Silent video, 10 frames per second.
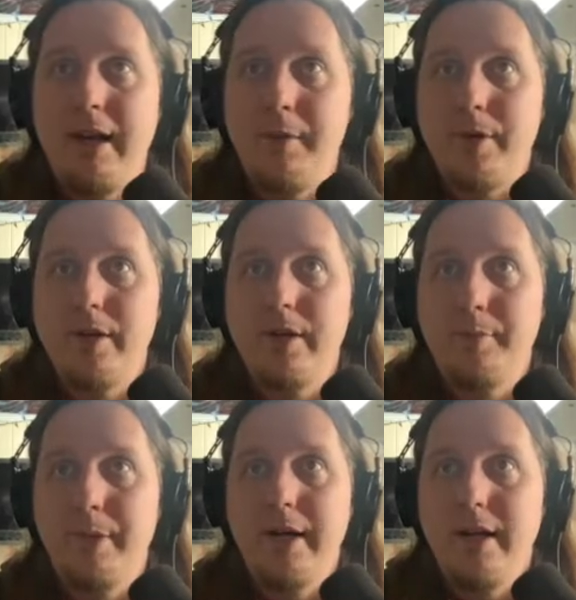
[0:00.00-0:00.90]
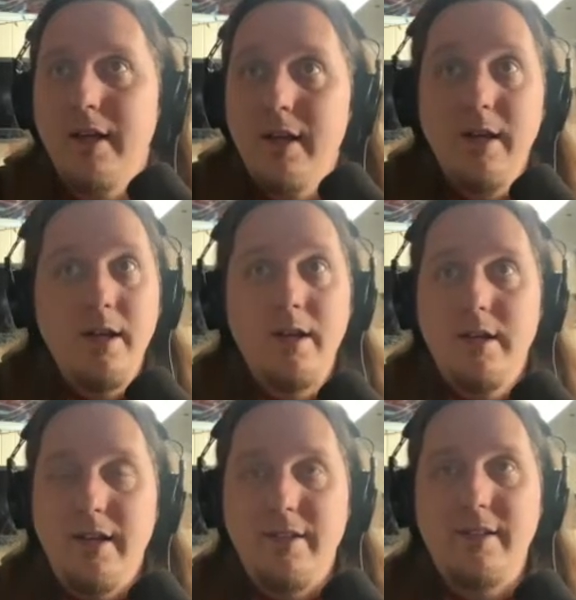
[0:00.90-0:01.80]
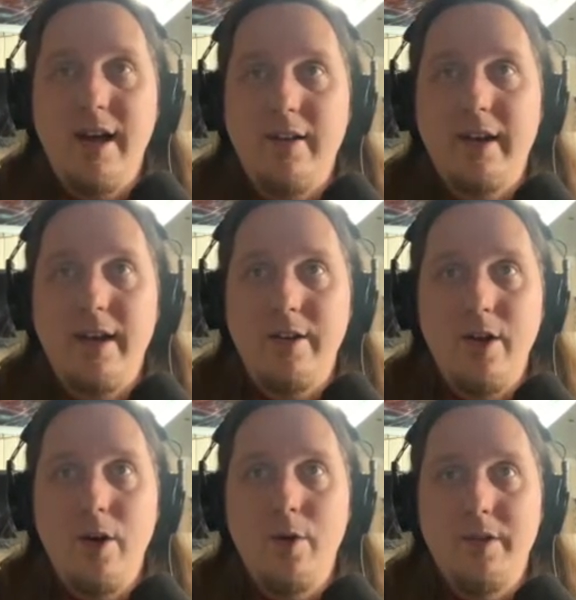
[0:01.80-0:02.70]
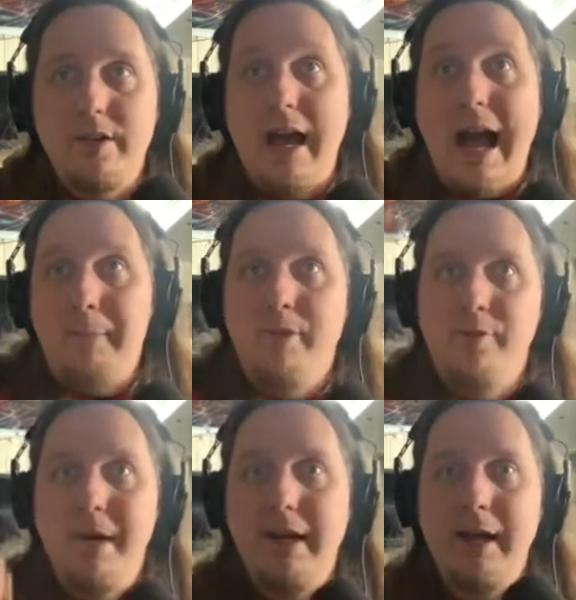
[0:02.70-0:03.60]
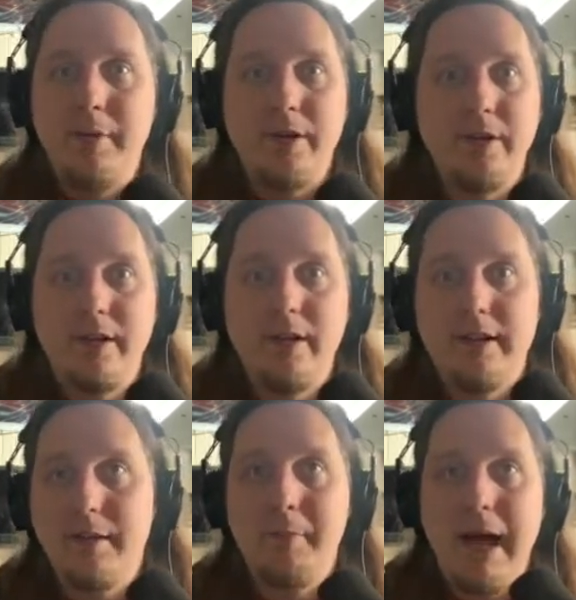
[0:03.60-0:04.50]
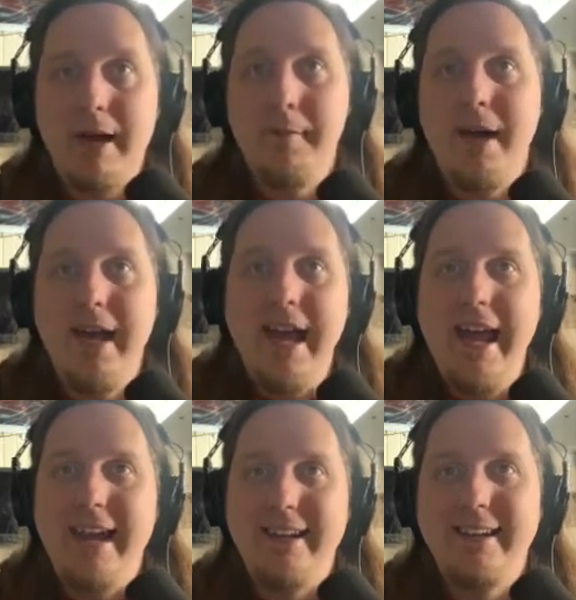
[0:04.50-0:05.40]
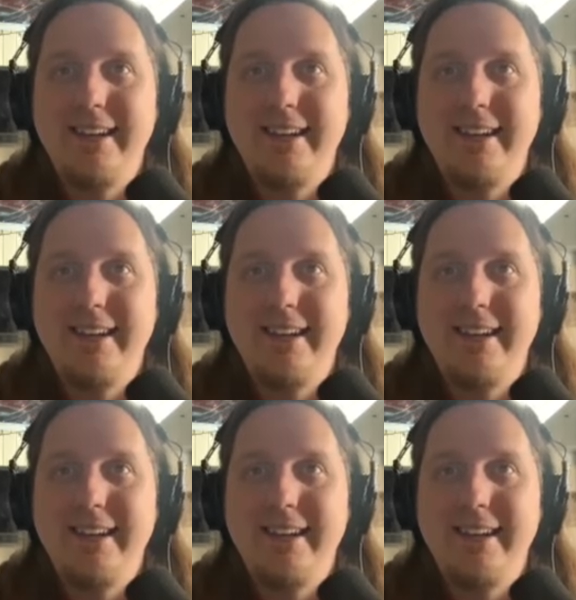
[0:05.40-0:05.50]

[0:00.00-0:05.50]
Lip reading: neighborhood, but it's not like I know the top of my neighborhood like the back of my hand.